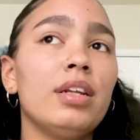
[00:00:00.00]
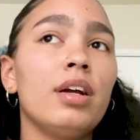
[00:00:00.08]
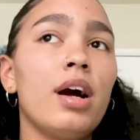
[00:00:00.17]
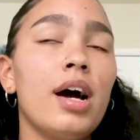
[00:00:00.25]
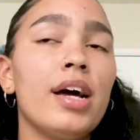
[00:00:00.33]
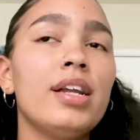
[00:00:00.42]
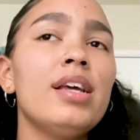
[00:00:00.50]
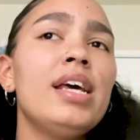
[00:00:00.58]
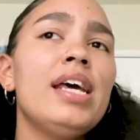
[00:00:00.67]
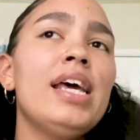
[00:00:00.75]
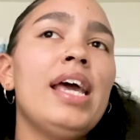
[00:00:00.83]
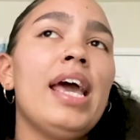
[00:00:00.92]
God.
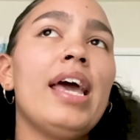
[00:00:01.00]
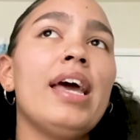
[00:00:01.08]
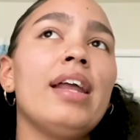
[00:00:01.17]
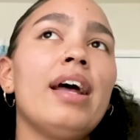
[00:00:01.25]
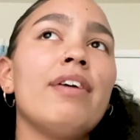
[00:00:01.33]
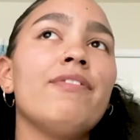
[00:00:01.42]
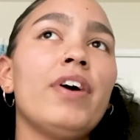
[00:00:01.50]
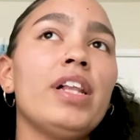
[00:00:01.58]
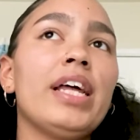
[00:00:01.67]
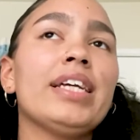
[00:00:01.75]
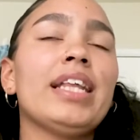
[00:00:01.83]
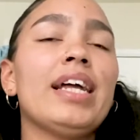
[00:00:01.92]
And I felt
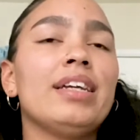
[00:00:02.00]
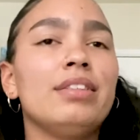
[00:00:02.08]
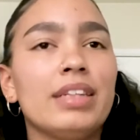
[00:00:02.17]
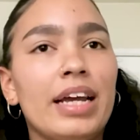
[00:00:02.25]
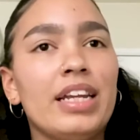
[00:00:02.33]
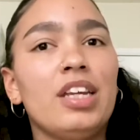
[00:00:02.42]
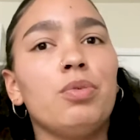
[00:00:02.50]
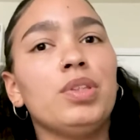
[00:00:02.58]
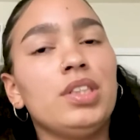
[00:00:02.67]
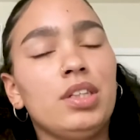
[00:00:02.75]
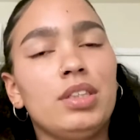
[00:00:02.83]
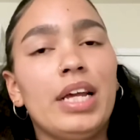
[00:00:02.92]
like that anxiety was
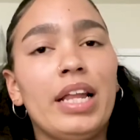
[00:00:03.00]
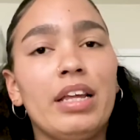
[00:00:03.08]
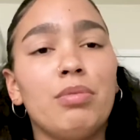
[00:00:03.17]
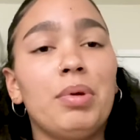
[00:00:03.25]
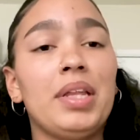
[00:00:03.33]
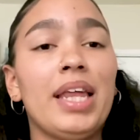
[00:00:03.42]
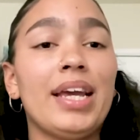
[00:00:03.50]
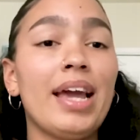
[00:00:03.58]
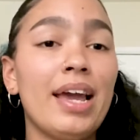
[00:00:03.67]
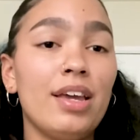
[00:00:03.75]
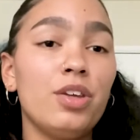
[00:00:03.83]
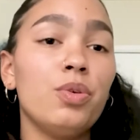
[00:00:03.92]
still telling me like,
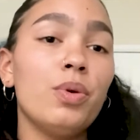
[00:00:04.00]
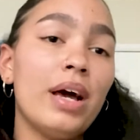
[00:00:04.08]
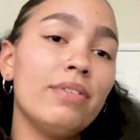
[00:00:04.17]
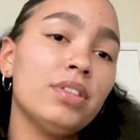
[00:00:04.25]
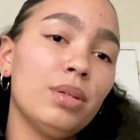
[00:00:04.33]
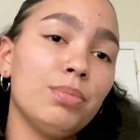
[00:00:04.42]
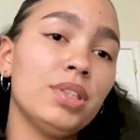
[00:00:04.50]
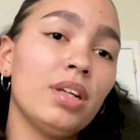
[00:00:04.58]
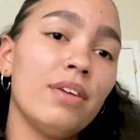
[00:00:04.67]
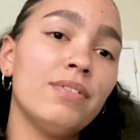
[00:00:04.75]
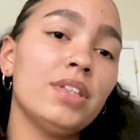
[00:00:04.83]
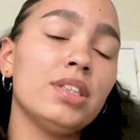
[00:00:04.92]
hey, you have some
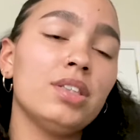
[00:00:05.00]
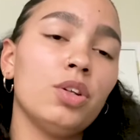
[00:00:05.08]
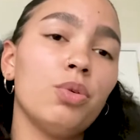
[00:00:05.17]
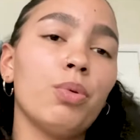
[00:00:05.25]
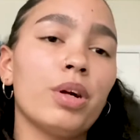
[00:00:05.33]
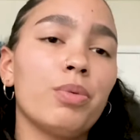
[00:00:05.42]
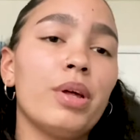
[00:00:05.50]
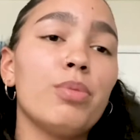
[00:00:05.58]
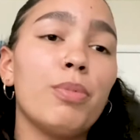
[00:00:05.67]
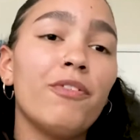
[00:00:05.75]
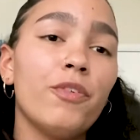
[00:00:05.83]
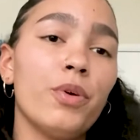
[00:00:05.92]
stuff to still work
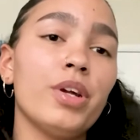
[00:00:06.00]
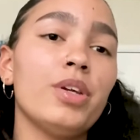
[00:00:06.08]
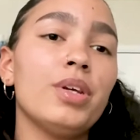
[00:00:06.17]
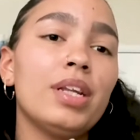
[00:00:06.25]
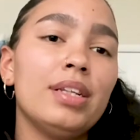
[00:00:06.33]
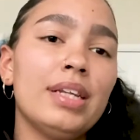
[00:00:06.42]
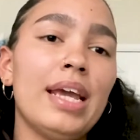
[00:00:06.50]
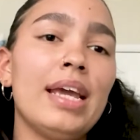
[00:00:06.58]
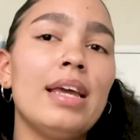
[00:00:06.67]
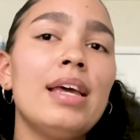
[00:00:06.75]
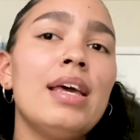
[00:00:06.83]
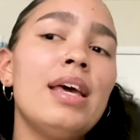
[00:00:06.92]
with before you can date,